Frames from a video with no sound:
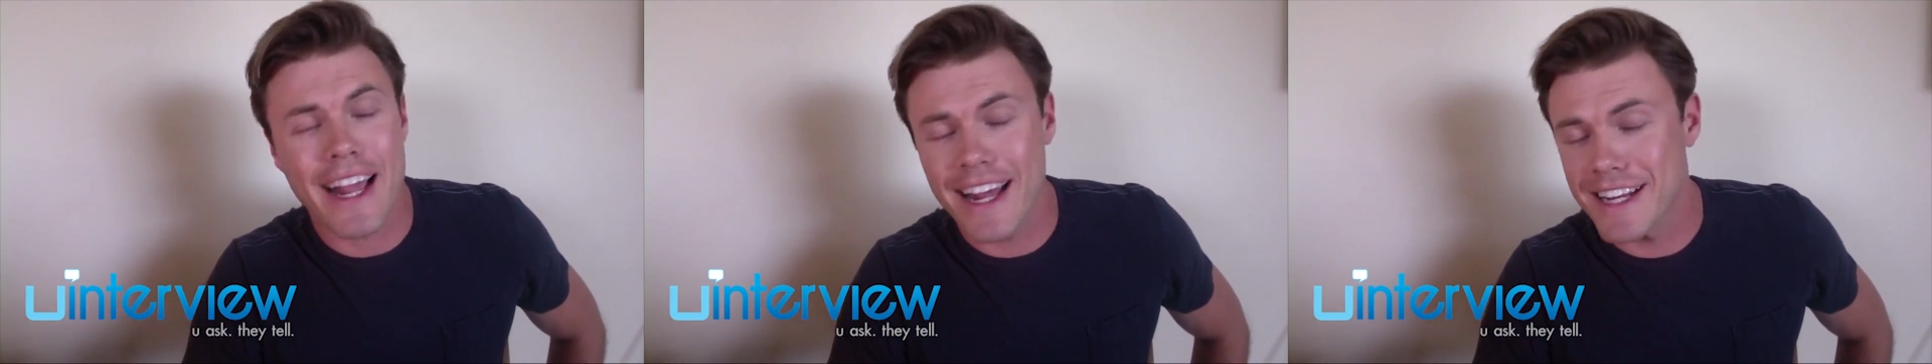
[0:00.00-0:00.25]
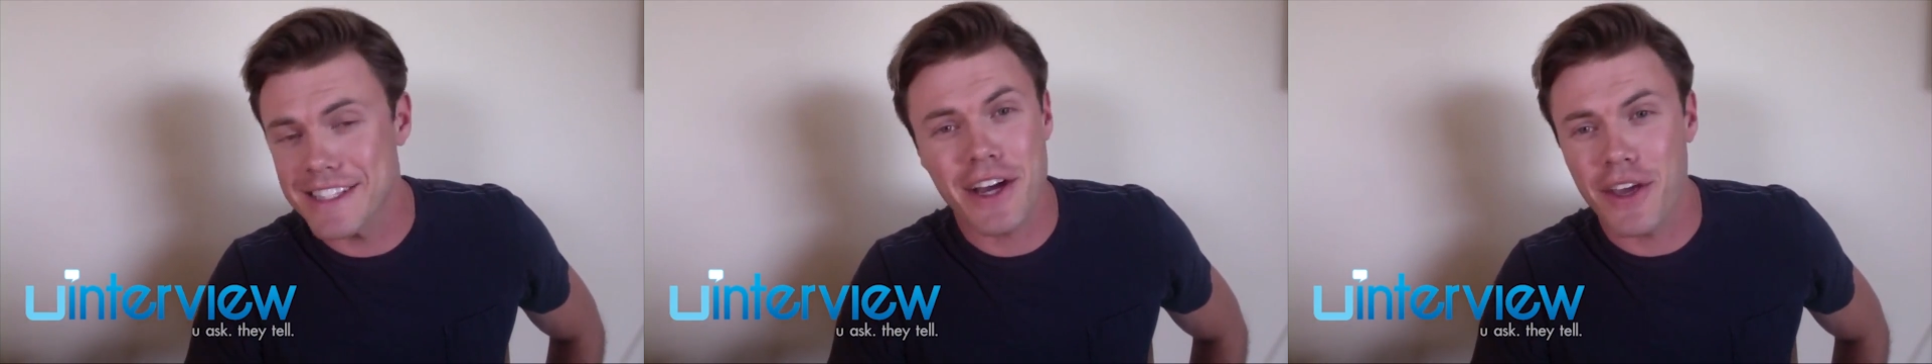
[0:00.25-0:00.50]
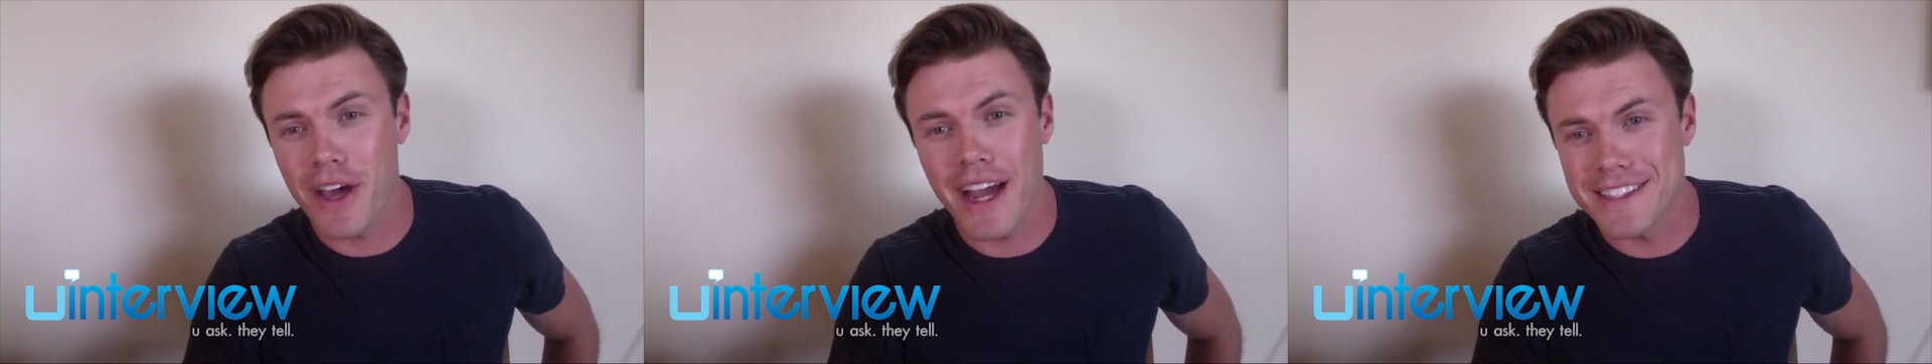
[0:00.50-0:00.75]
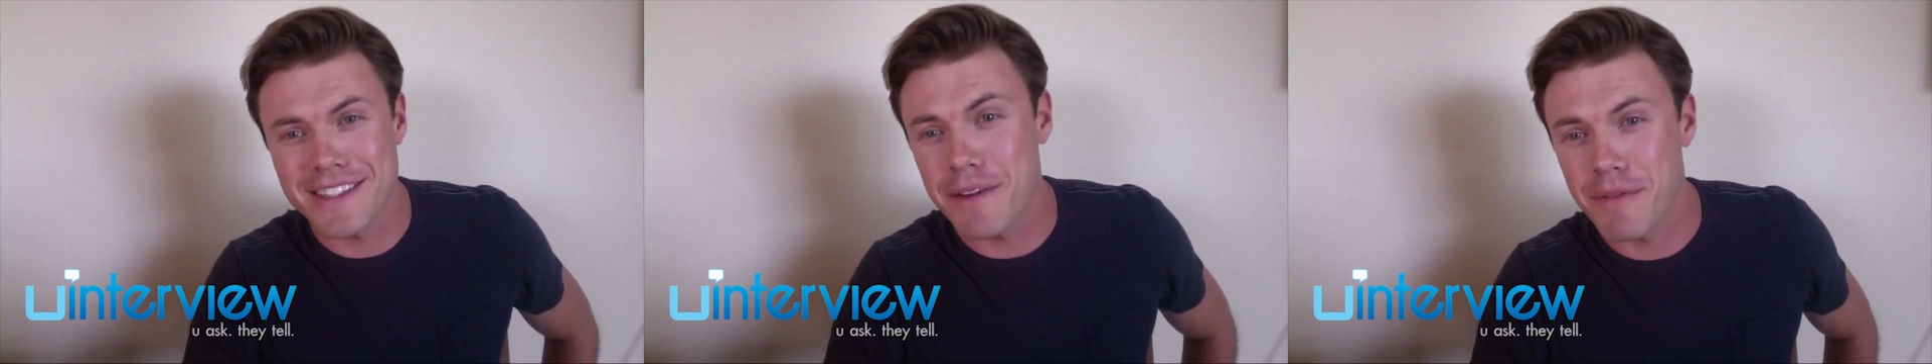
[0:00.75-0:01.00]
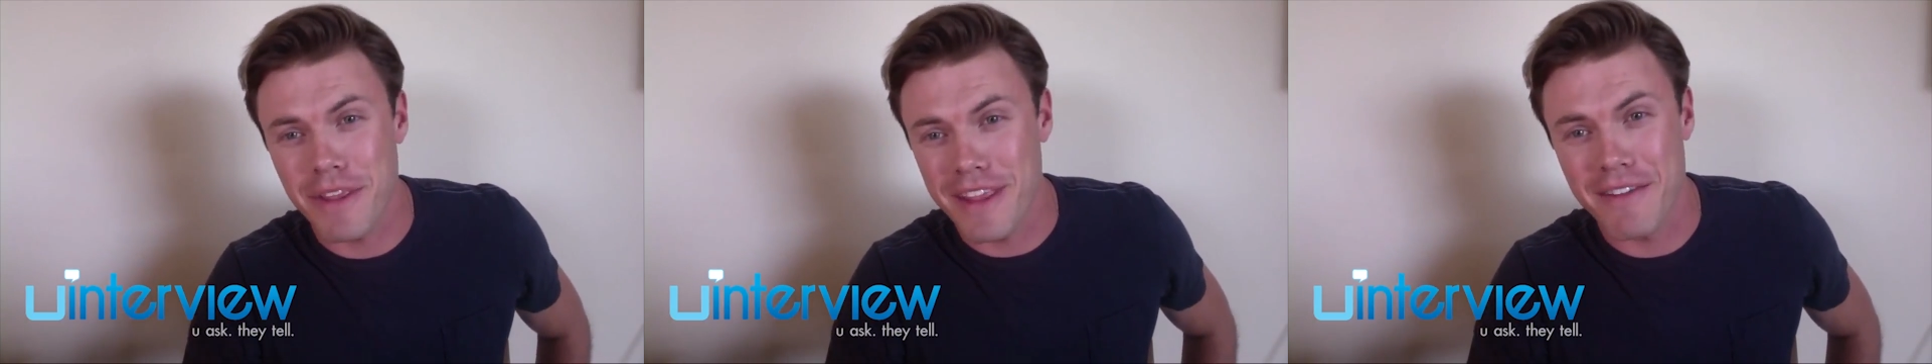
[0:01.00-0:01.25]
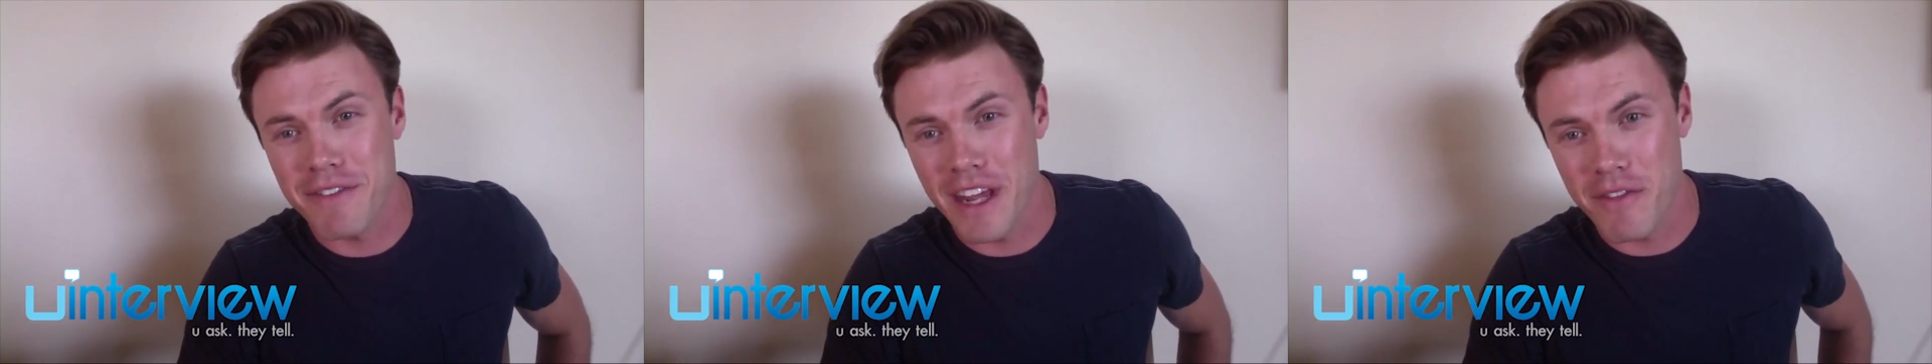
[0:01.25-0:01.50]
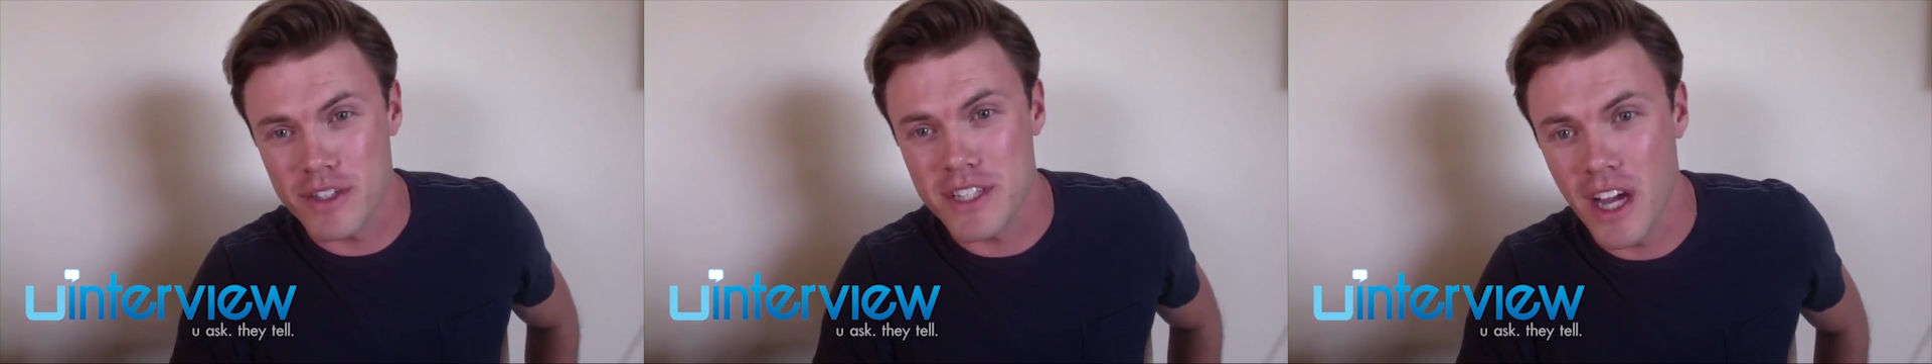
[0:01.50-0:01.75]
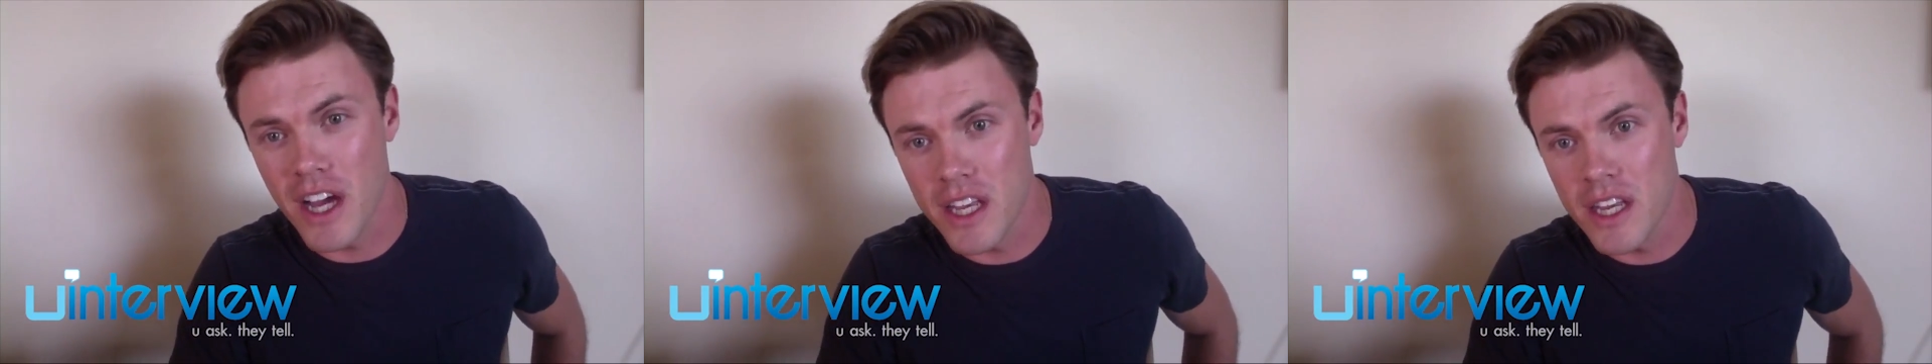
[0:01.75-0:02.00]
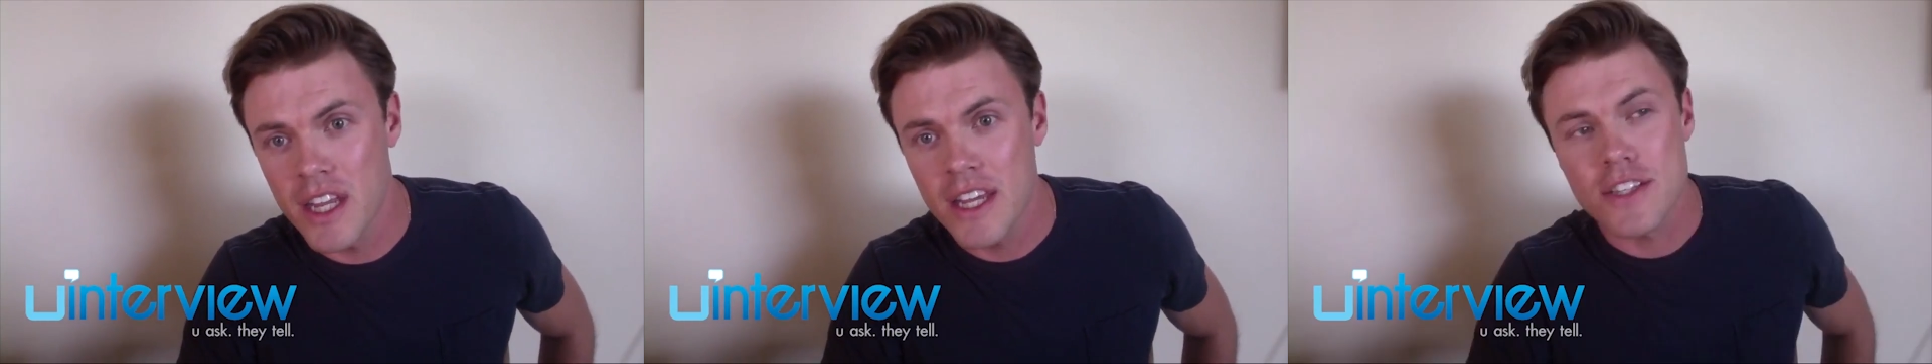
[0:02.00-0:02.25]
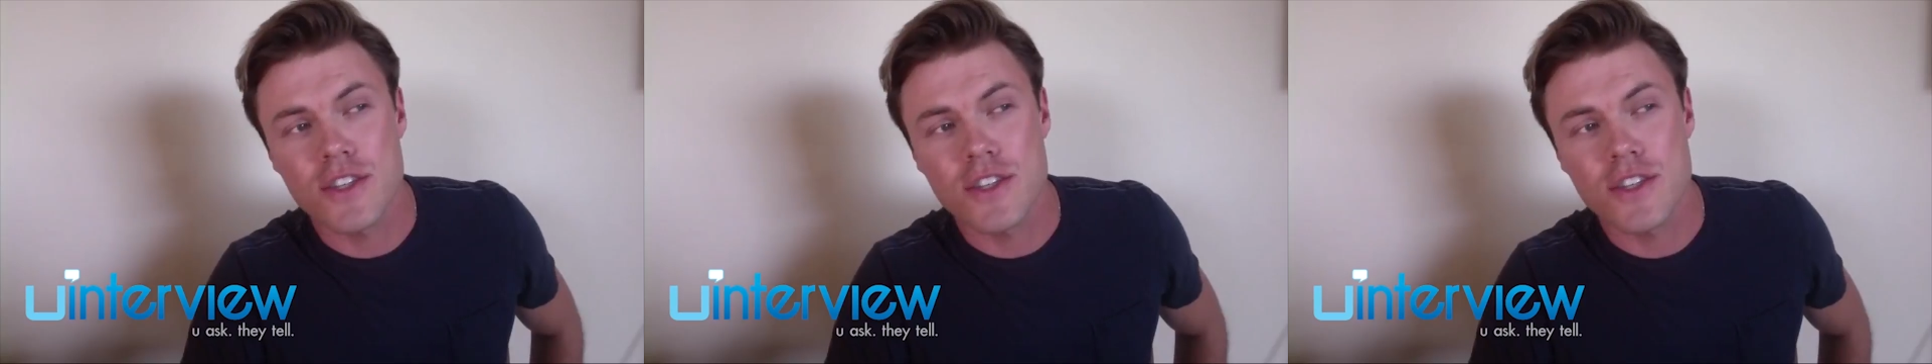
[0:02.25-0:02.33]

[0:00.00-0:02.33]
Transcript: got to tell you, I did something that I've never done.